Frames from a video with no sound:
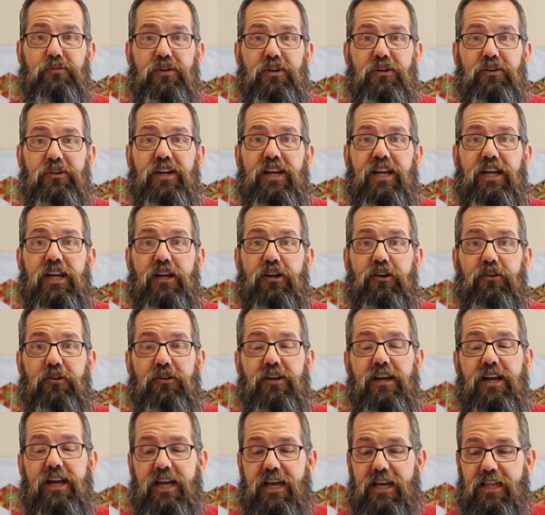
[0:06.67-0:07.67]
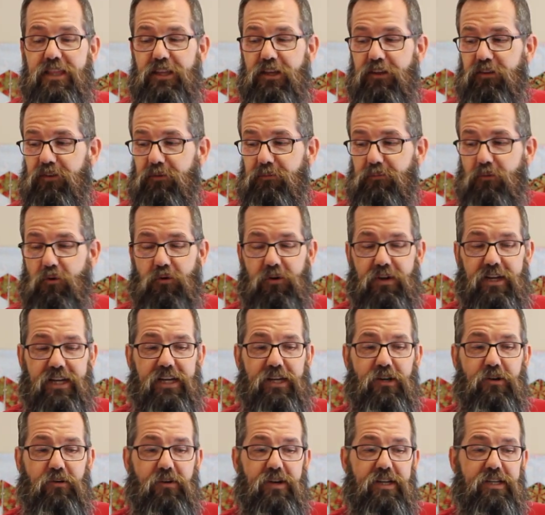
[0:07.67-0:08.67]
We're here this
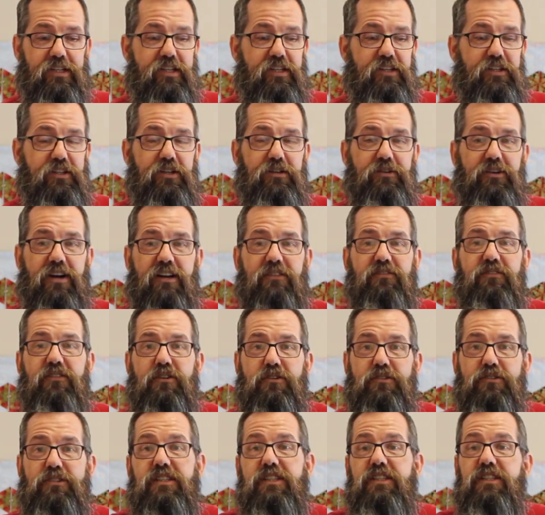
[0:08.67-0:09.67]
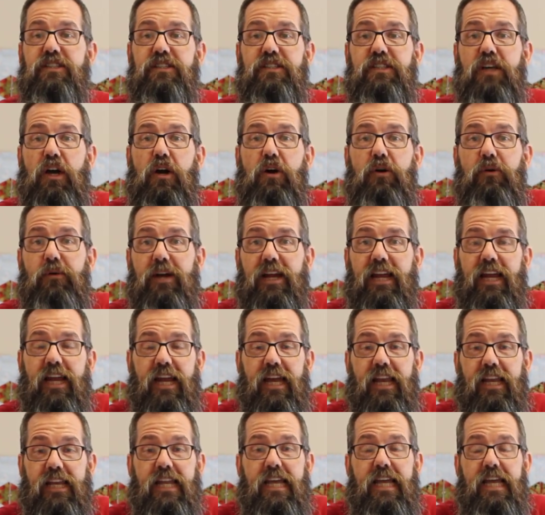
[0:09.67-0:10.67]
morning going to do our first sew
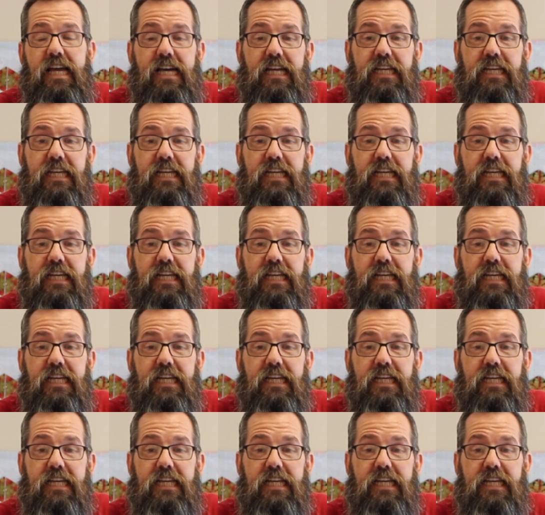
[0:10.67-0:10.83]
in.